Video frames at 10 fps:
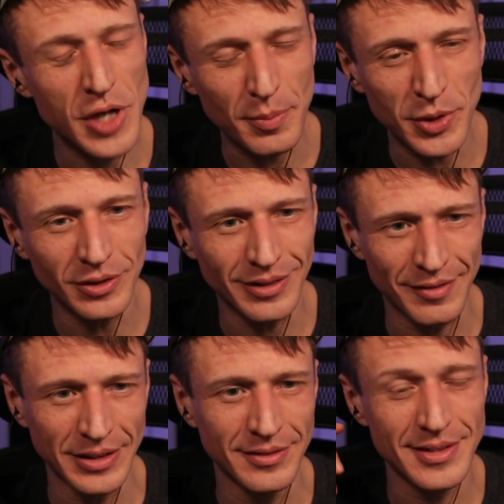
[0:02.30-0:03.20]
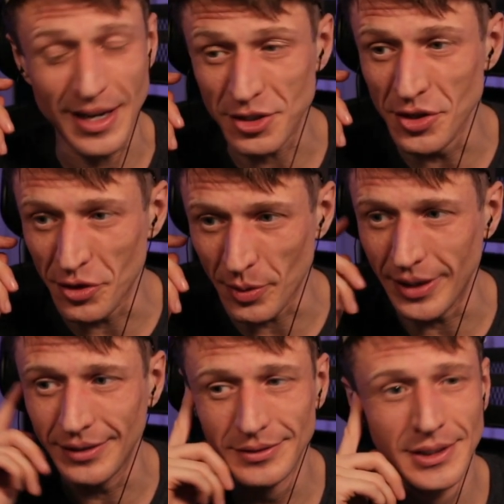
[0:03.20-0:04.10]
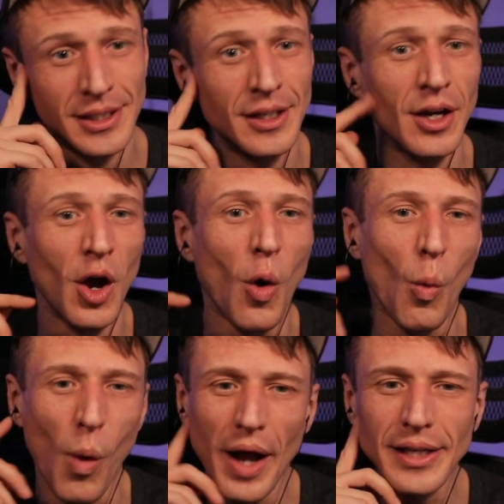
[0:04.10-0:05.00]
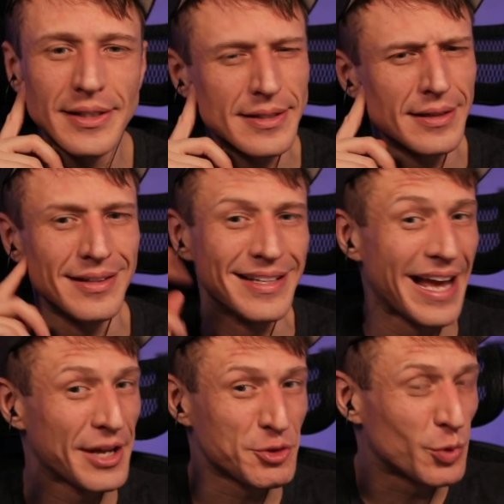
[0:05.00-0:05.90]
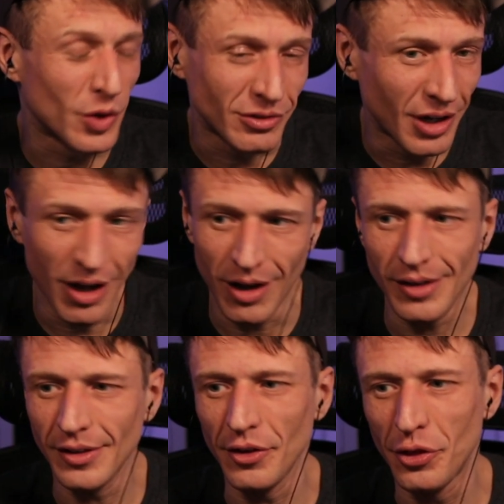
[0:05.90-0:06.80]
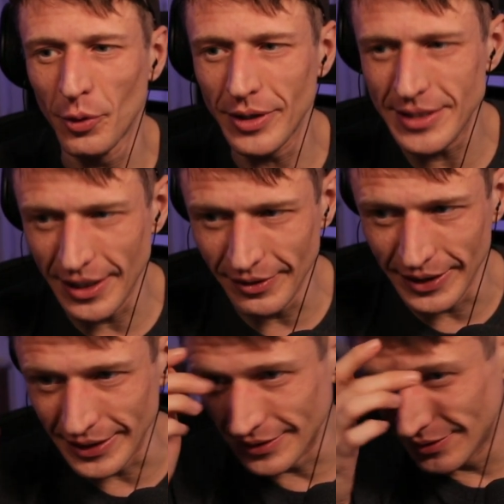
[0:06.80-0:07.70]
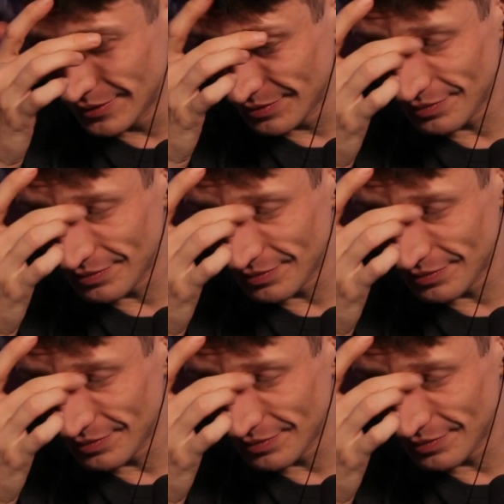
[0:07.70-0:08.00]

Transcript: chapter 11, section 3. Why is natural law authoritarian?